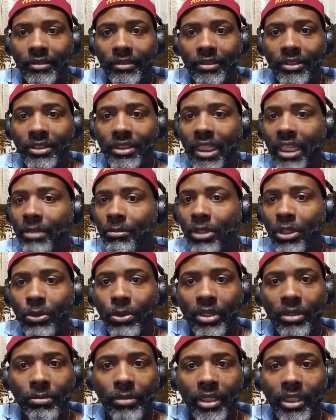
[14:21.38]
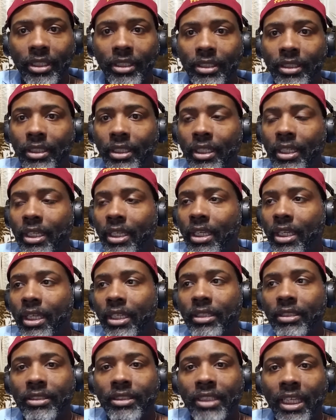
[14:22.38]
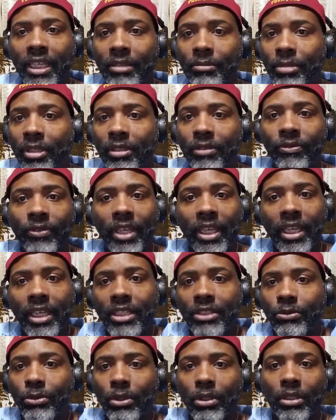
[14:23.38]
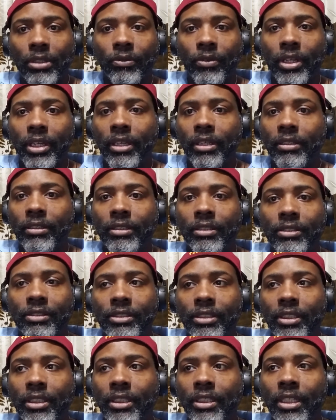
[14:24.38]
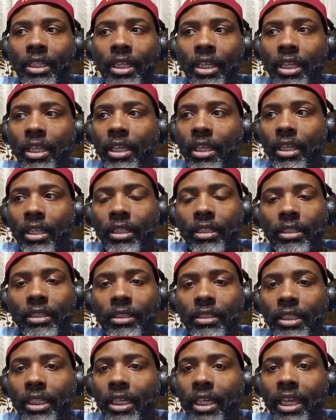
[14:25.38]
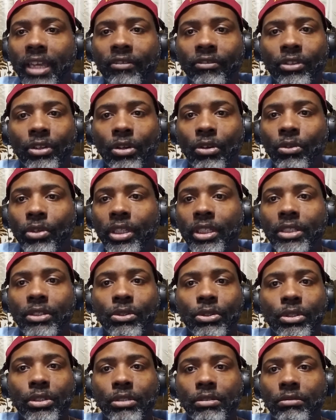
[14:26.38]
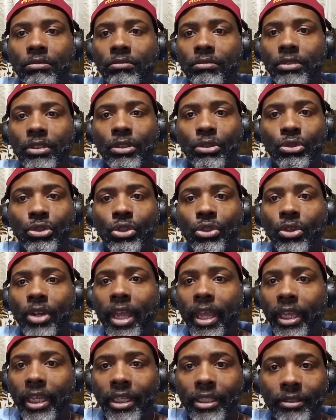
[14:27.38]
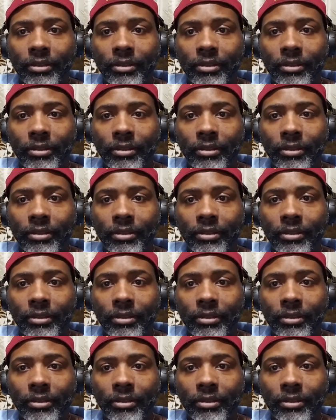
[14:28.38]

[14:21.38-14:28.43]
Same equipment, same big fans rolling around in the ceiling. They'll have their own indoor, track.